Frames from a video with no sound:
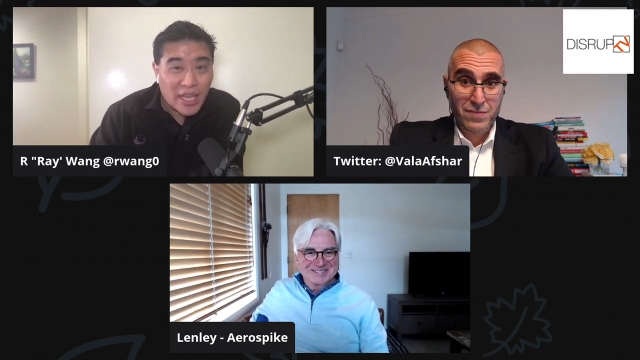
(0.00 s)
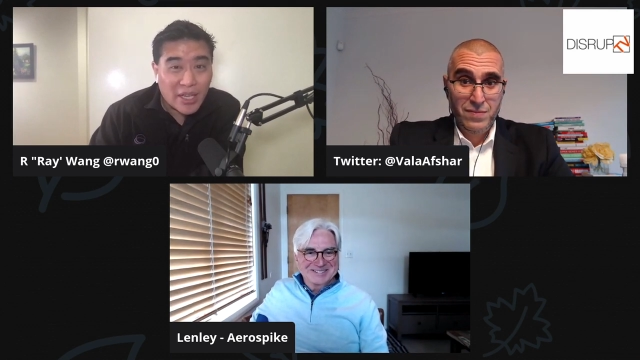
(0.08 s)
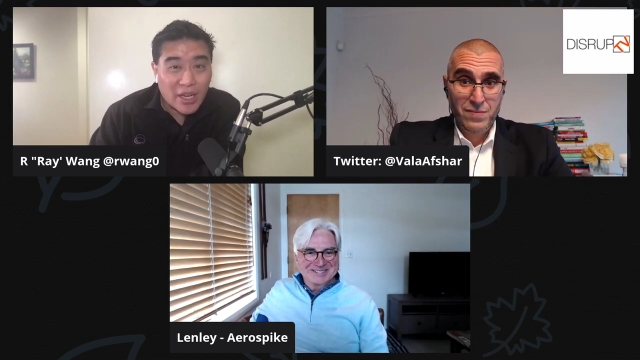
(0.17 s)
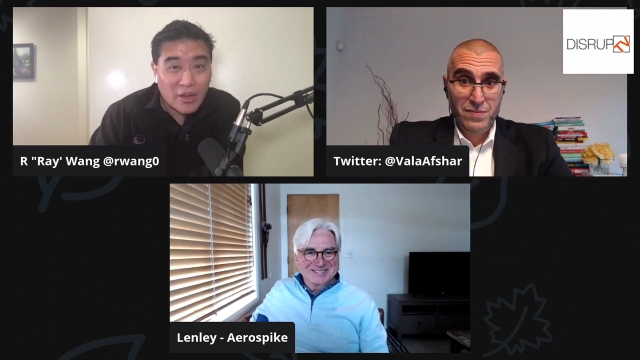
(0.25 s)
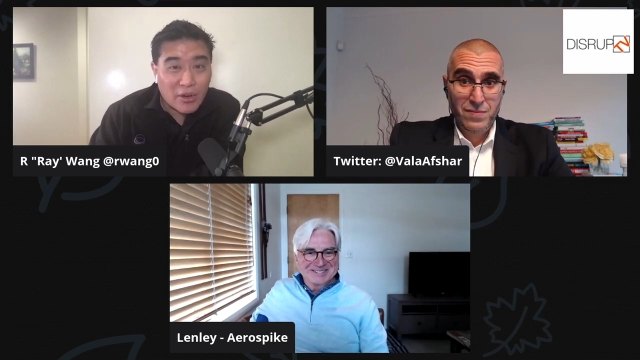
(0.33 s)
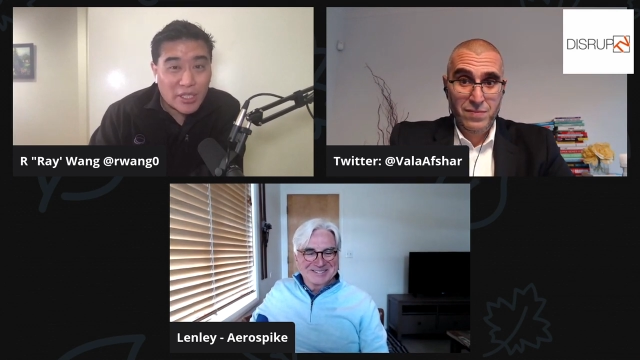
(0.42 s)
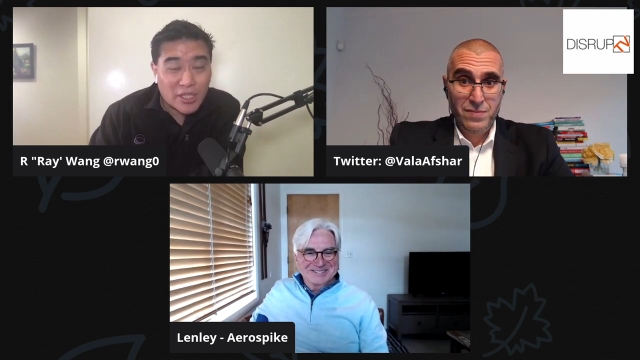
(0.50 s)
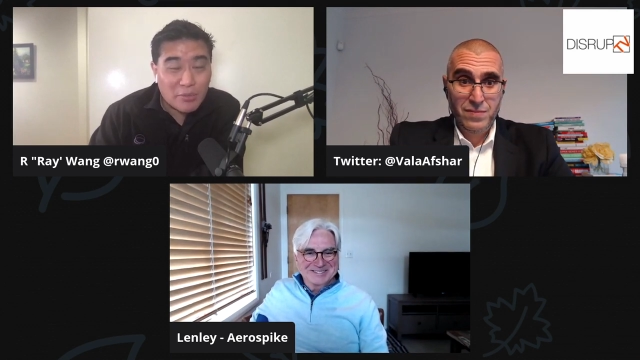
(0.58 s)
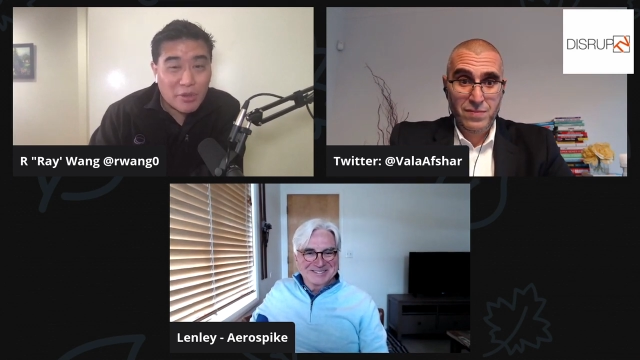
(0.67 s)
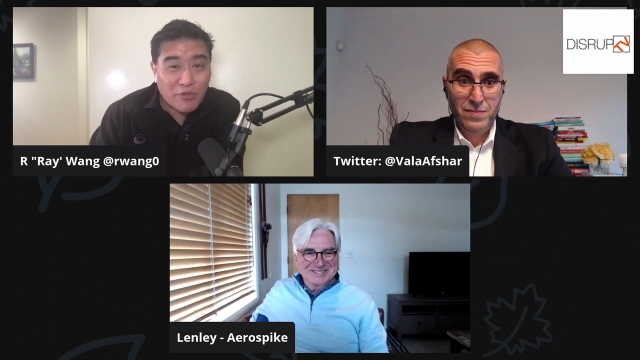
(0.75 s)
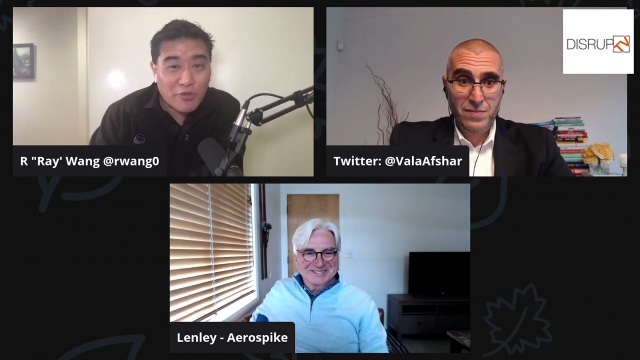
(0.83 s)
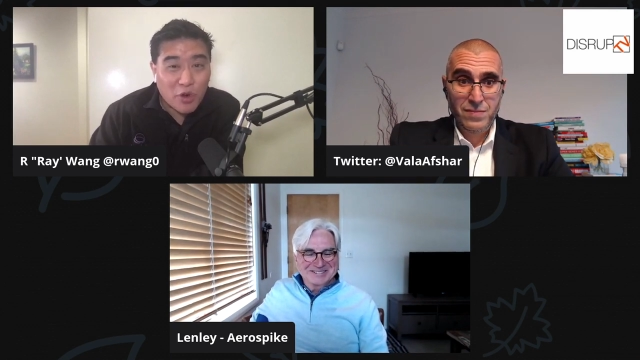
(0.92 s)
Speaker 1: you know, it's going to be
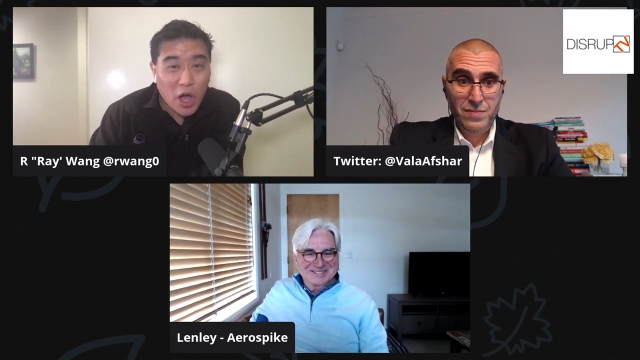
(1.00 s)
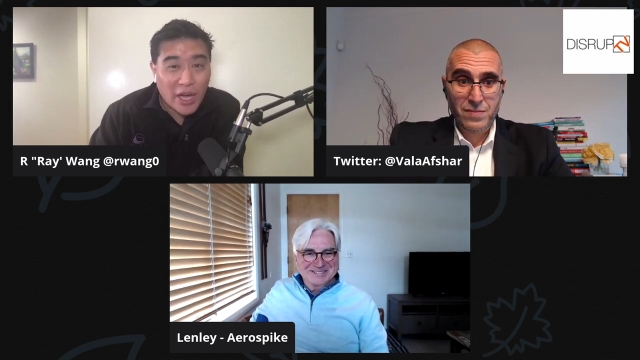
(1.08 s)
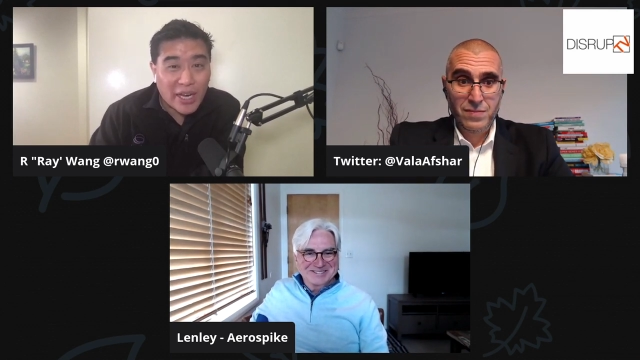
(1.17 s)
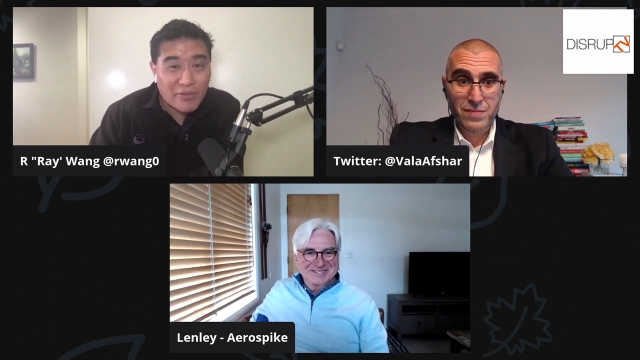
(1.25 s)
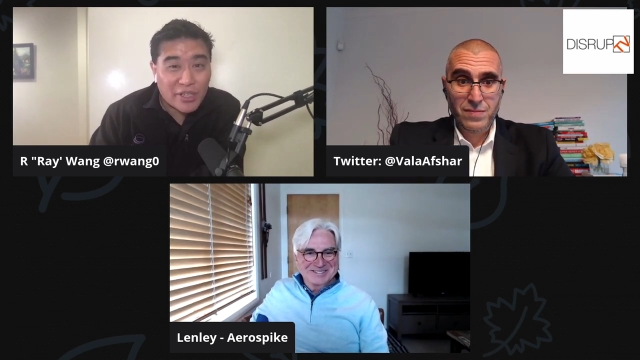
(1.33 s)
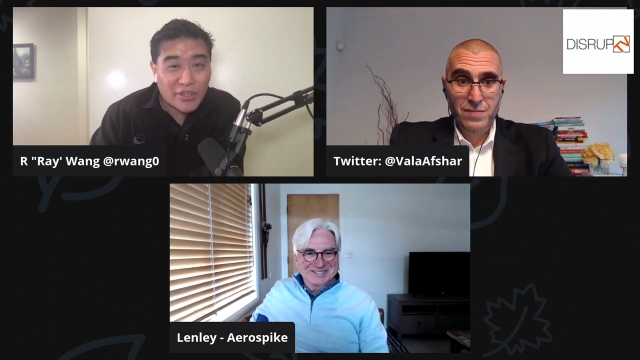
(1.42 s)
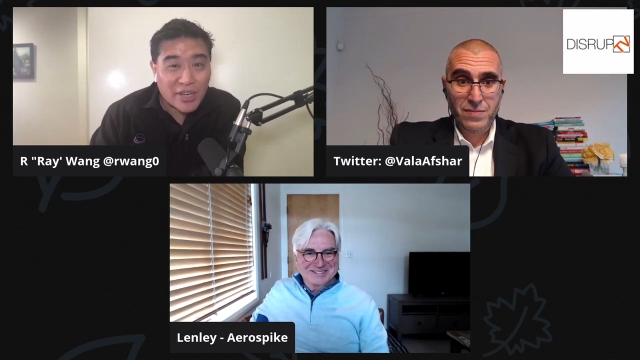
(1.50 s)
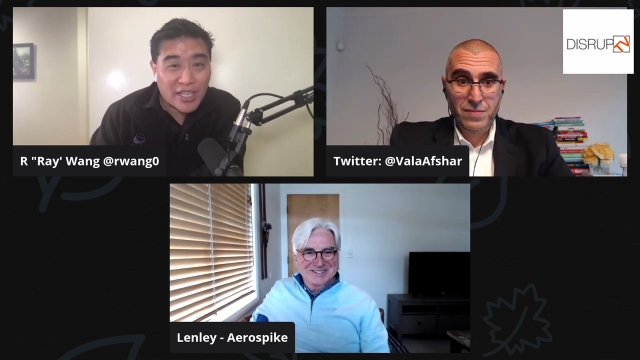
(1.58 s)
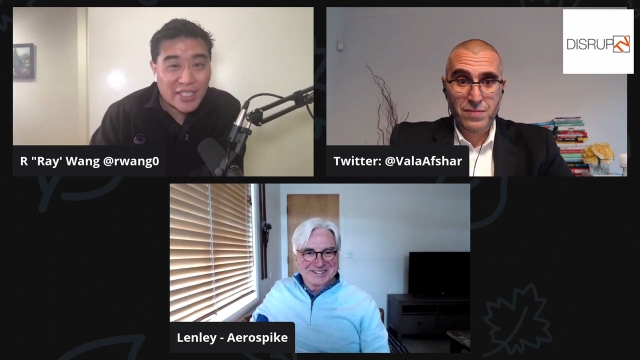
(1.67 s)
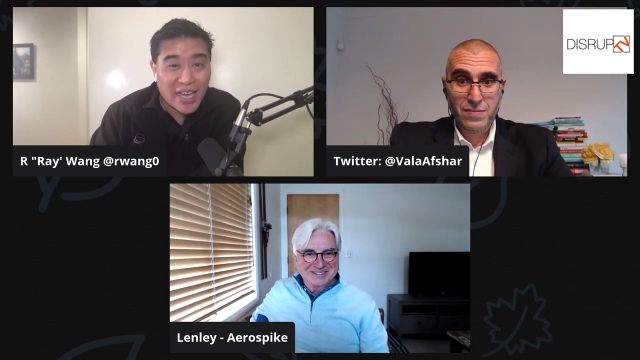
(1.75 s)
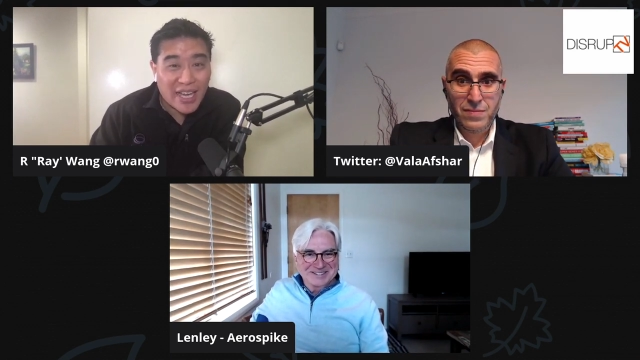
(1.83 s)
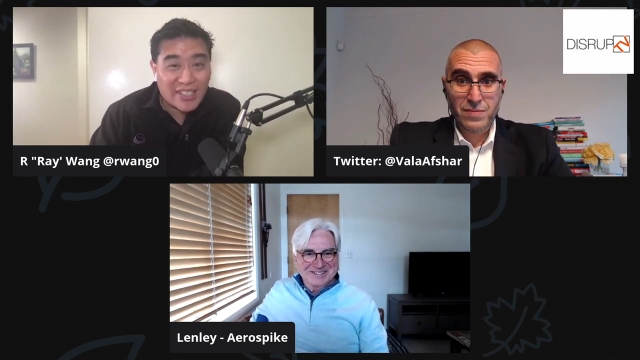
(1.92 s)
fraud every
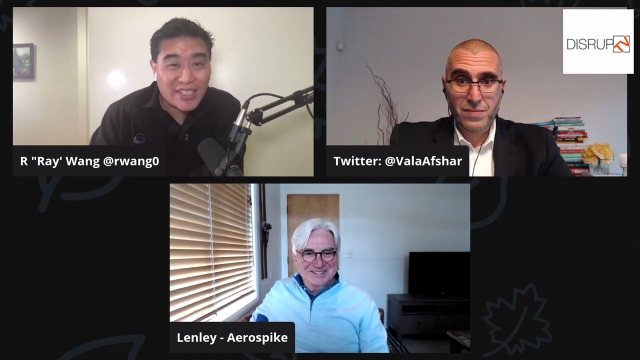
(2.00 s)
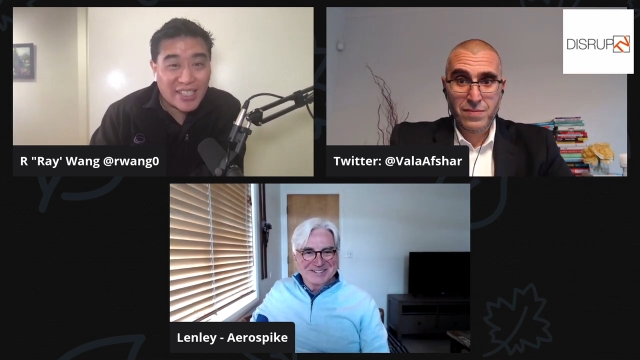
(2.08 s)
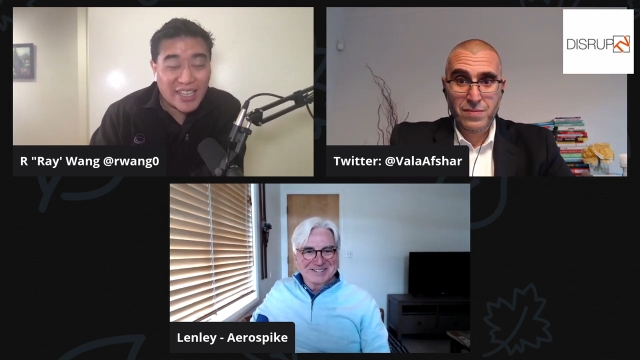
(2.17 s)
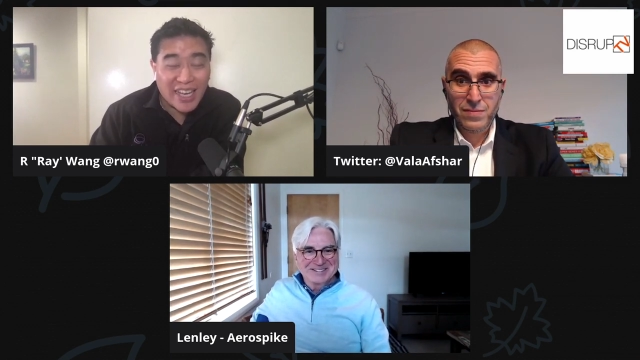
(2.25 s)
transaction.